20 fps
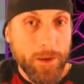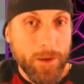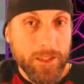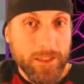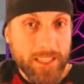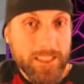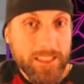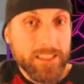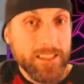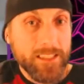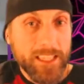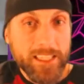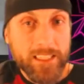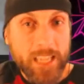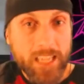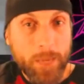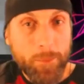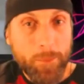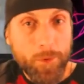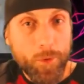This is an
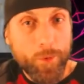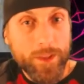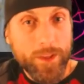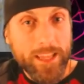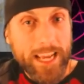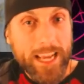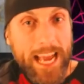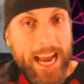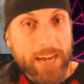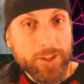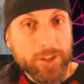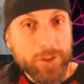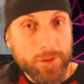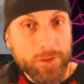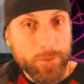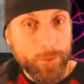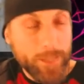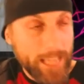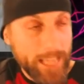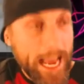example when they actu-
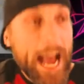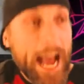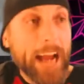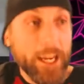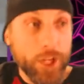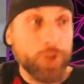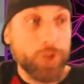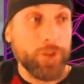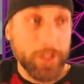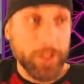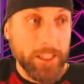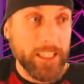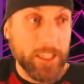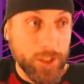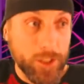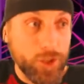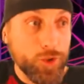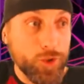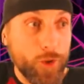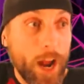when they accurately
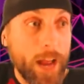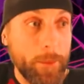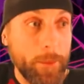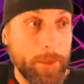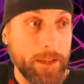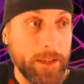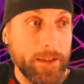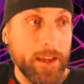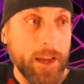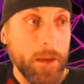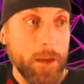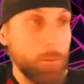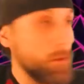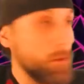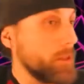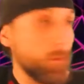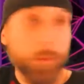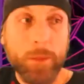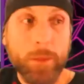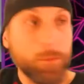describe it, but
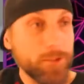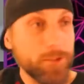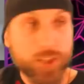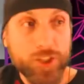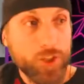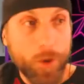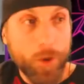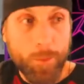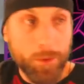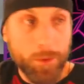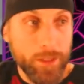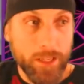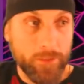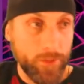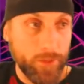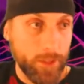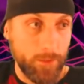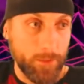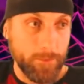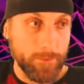the people just don't believe
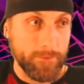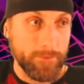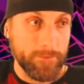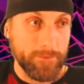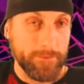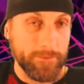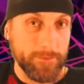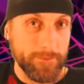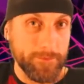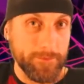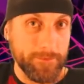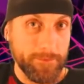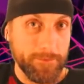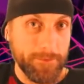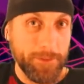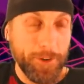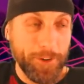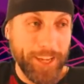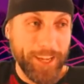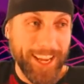it.
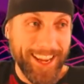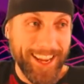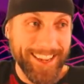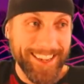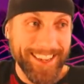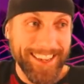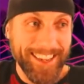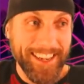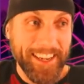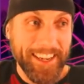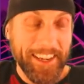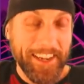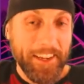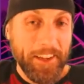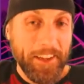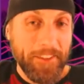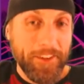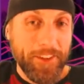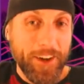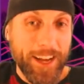Okay.
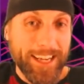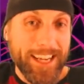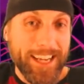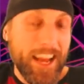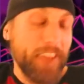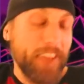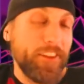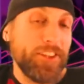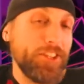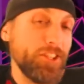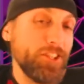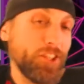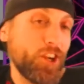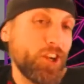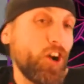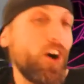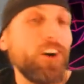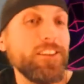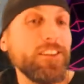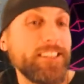They're like, they're just
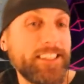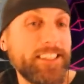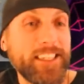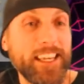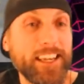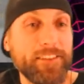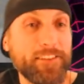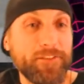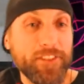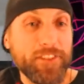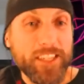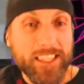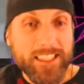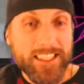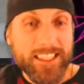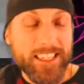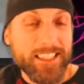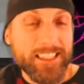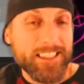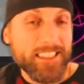called sand fleas
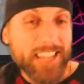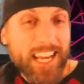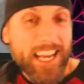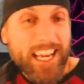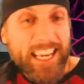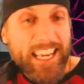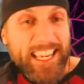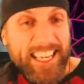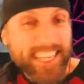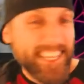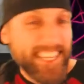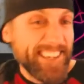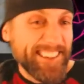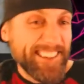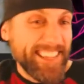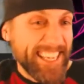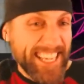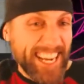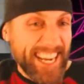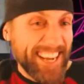because, you know,
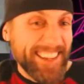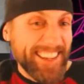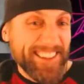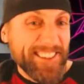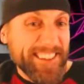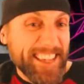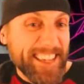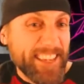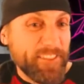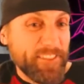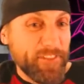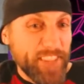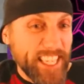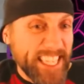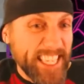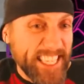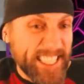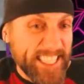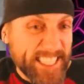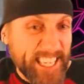they kind of look like
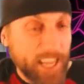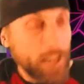fleas.